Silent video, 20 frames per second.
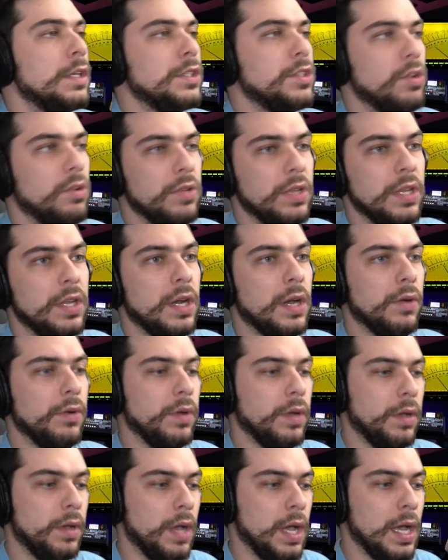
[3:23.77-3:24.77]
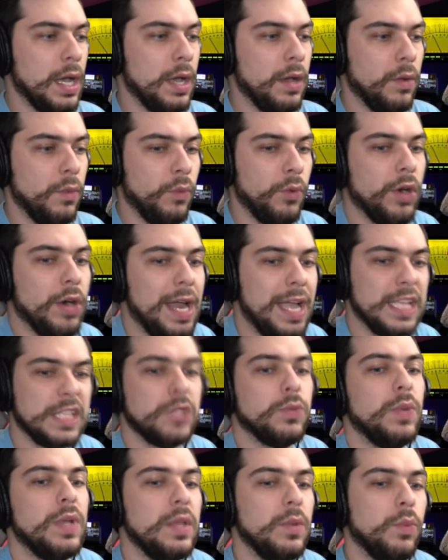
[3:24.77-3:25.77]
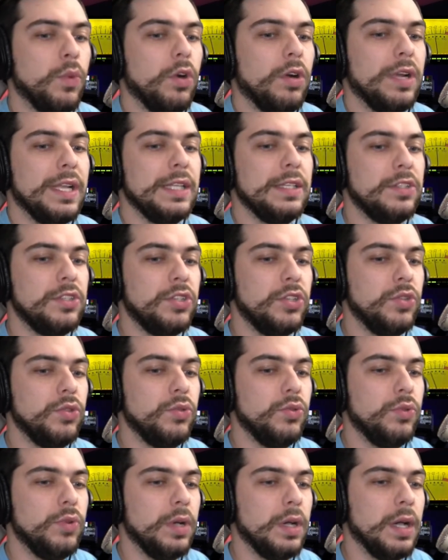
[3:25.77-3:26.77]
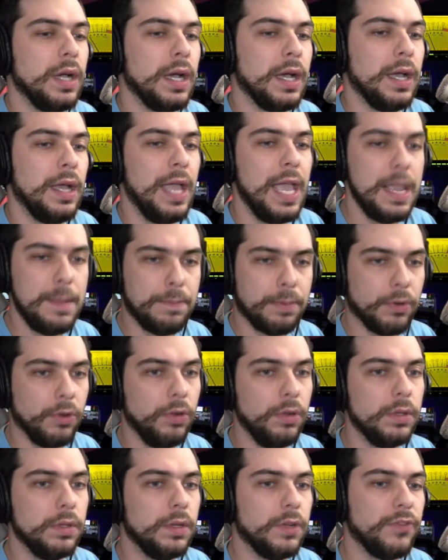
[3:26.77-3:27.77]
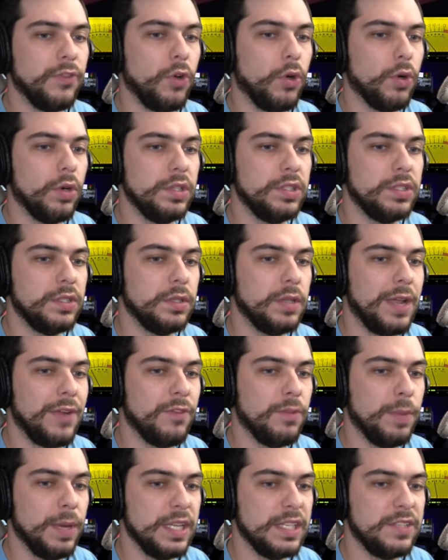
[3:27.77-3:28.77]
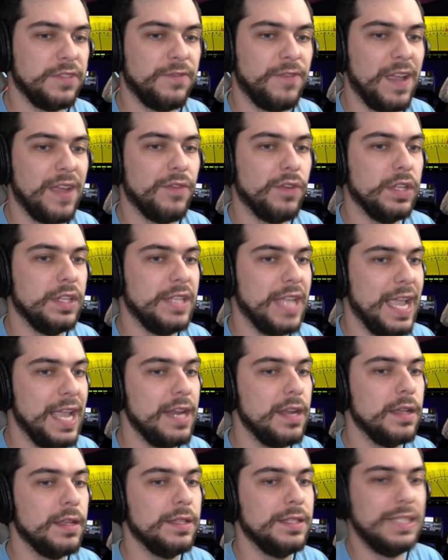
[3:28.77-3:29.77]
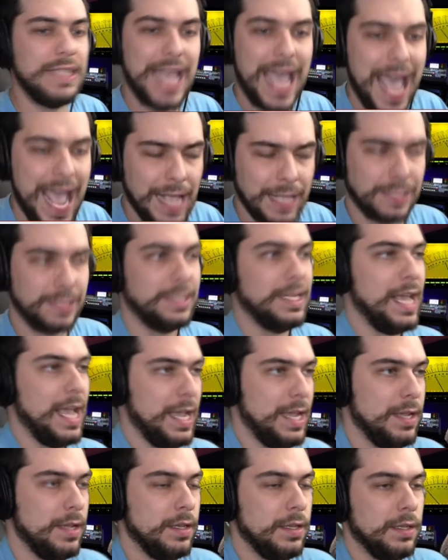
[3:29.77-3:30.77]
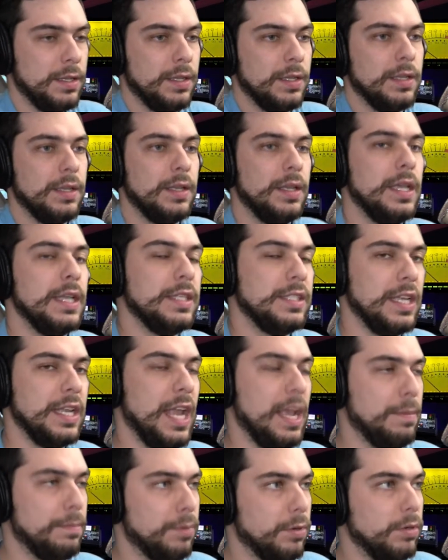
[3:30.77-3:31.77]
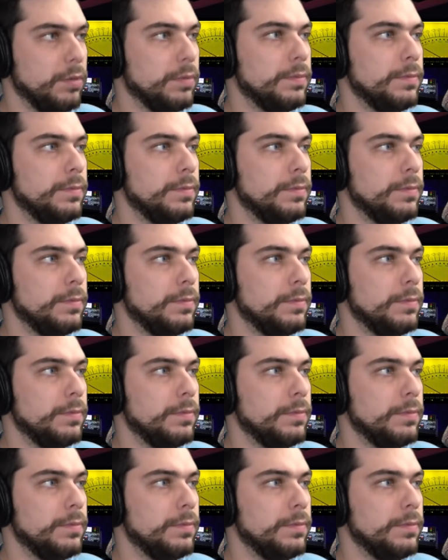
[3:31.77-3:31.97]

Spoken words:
So, as we work into April, of course, everybody's favorite date, tax day, is in April,